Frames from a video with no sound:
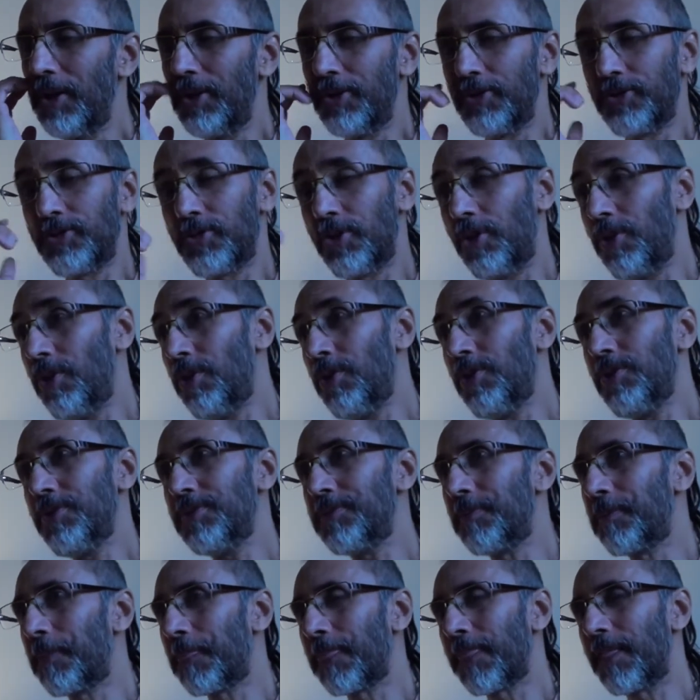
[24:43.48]

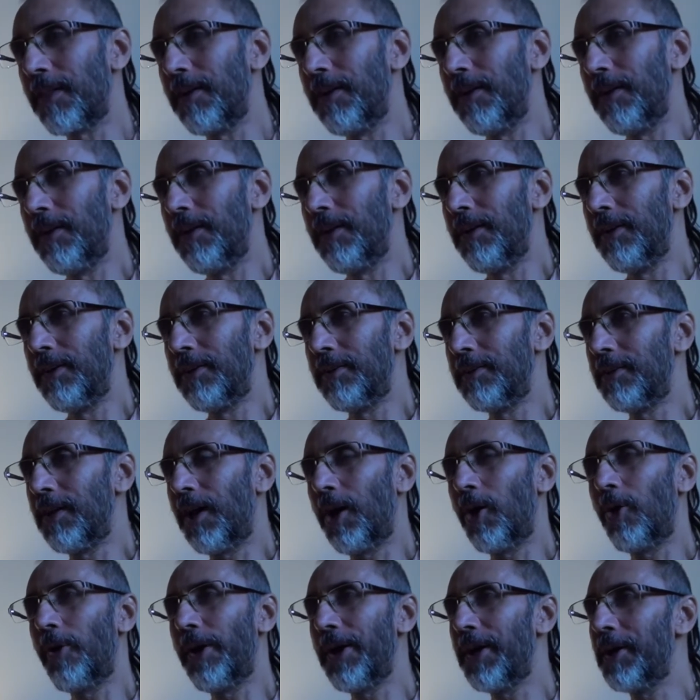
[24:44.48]
So,
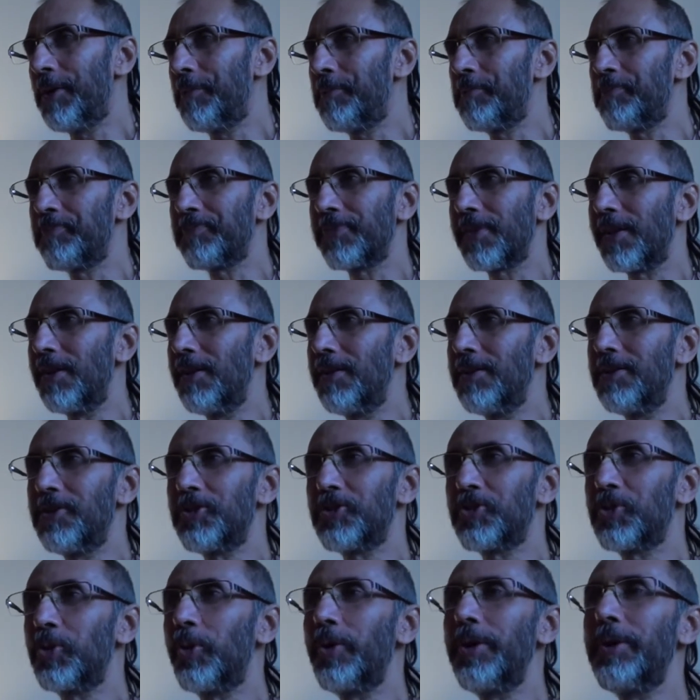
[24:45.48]
now I am
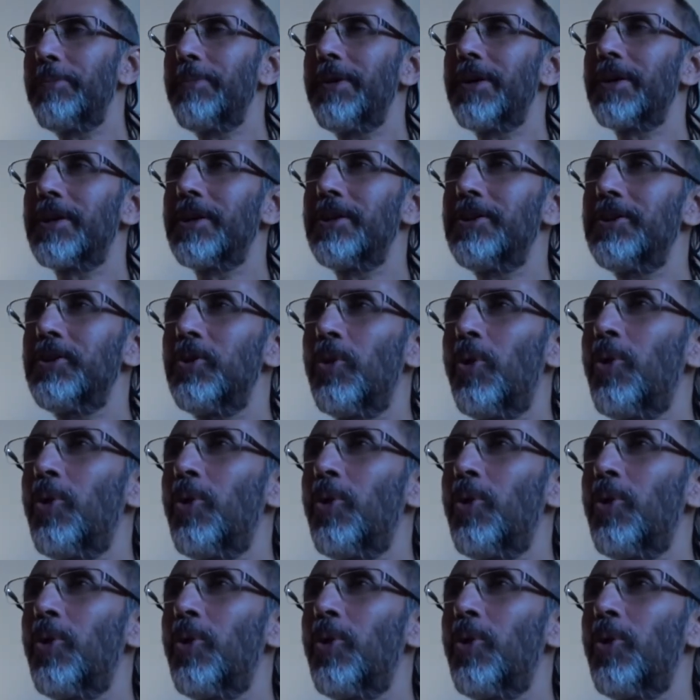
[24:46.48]
swimming in the